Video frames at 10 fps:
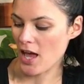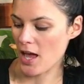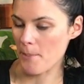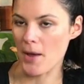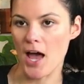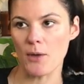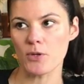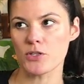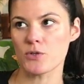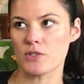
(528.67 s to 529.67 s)
I
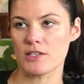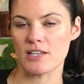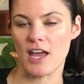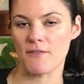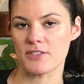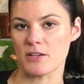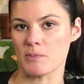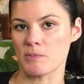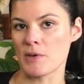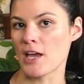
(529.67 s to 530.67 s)
will use this. I have
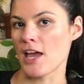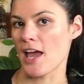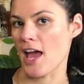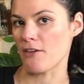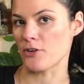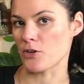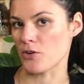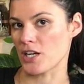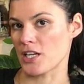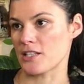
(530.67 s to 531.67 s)
some
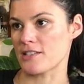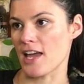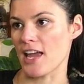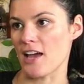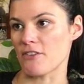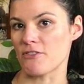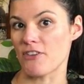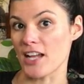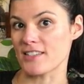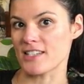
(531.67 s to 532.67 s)
evergreens. I have a
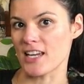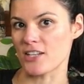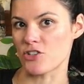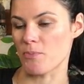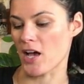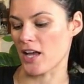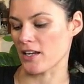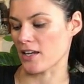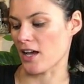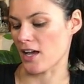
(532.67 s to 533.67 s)
Fatsia
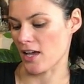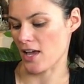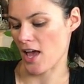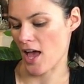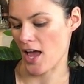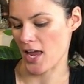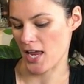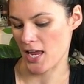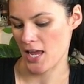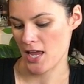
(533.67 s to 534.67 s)
japonica.
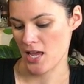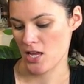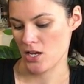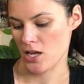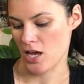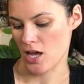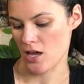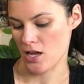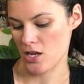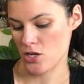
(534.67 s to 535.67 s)
I
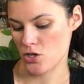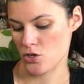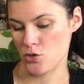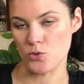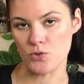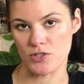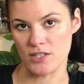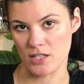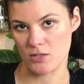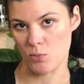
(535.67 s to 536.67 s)
use
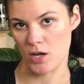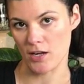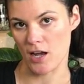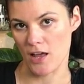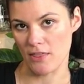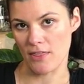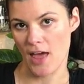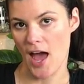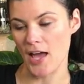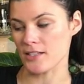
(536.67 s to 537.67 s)
this one on
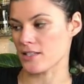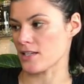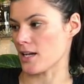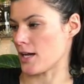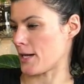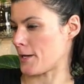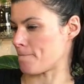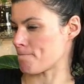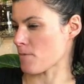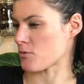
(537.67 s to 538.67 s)
that.
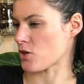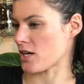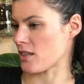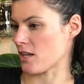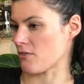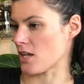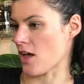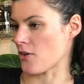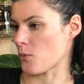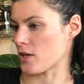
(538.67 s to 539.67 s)
I'm trying to think of the
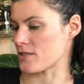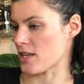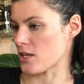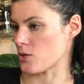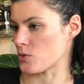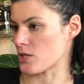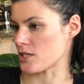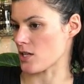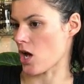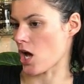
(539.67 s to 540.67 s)
other ones that I use
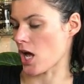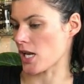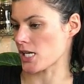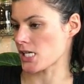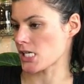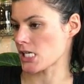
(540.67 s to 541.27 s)
this on.